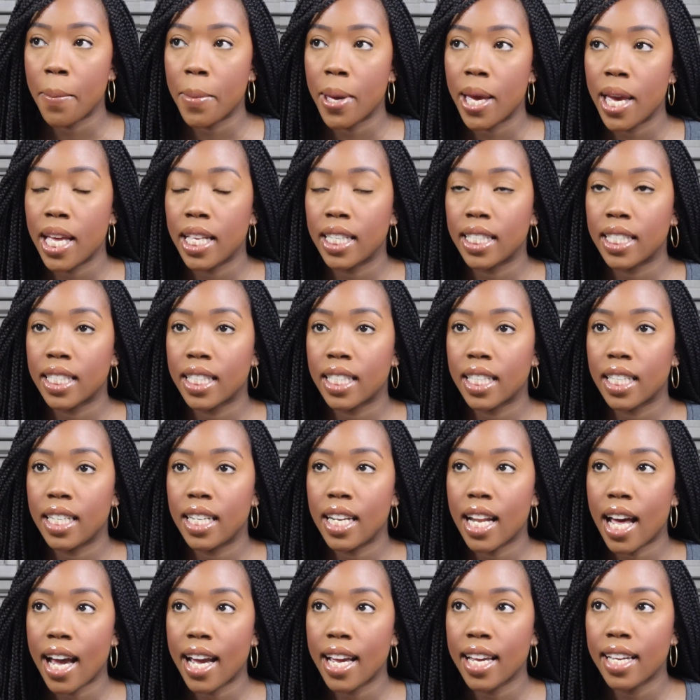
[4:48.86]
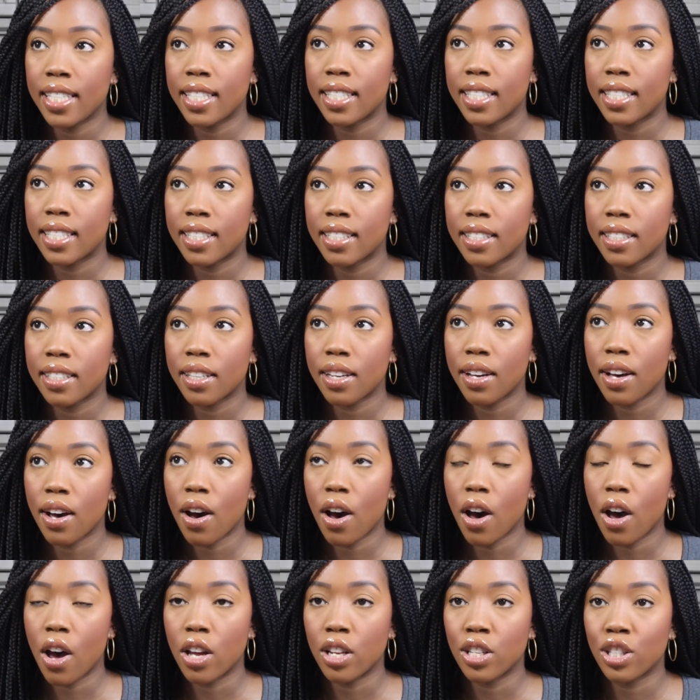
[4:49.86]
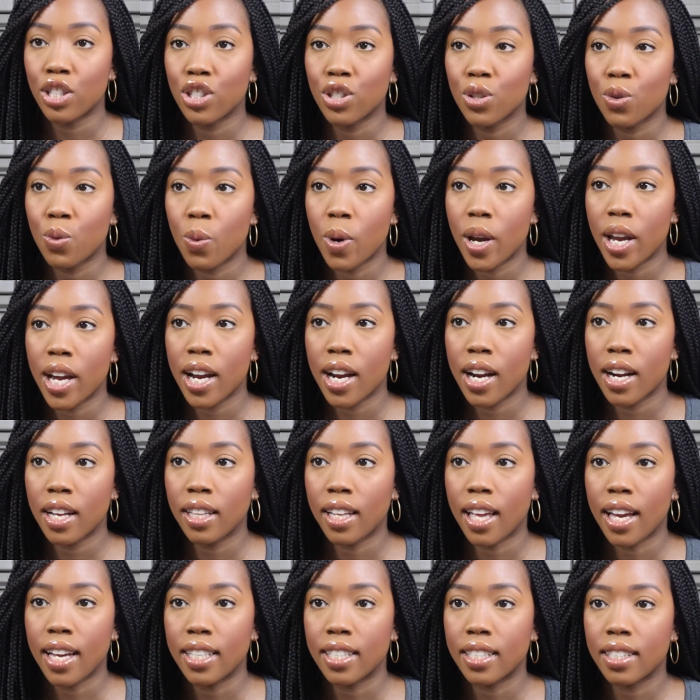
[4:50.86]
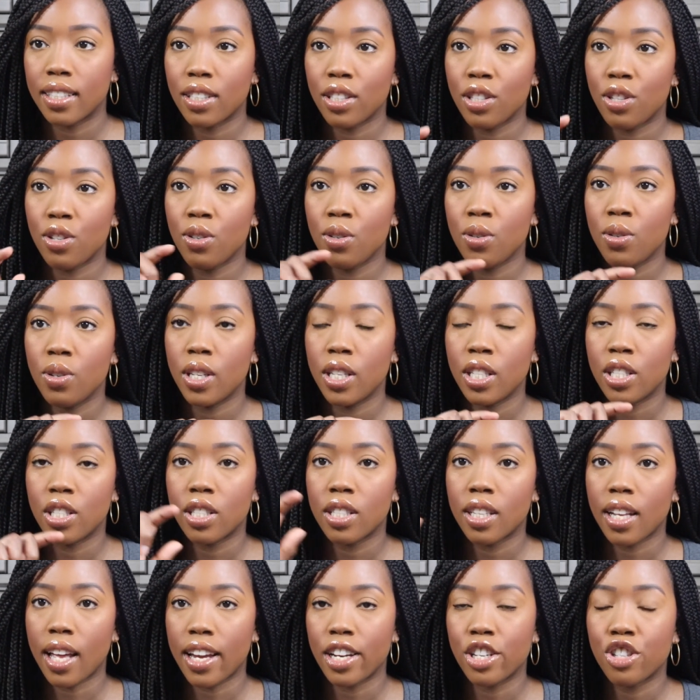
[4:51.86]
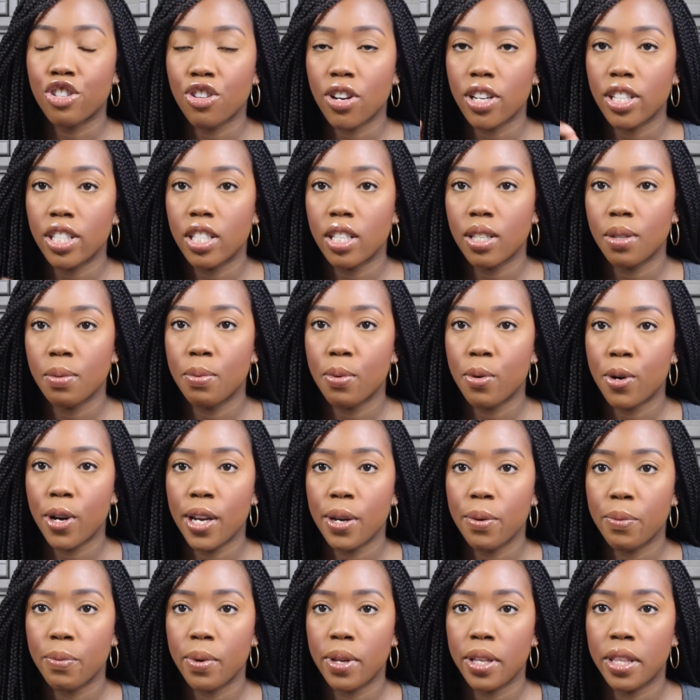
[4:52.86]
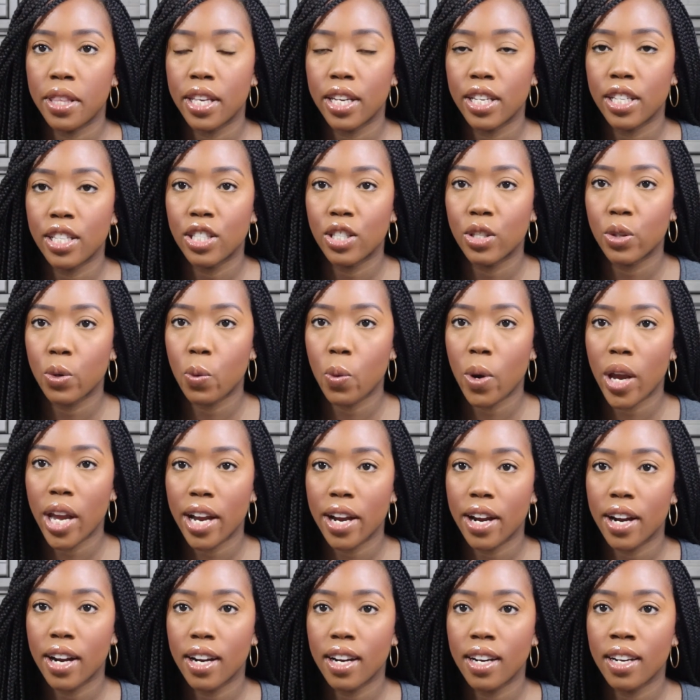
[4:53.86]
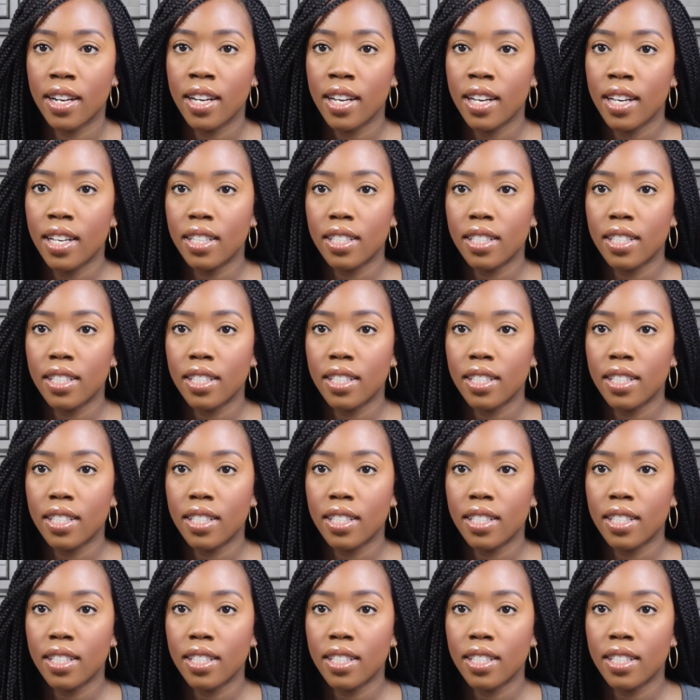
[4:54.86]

It's nice on Square, like it's like straight to the point with Square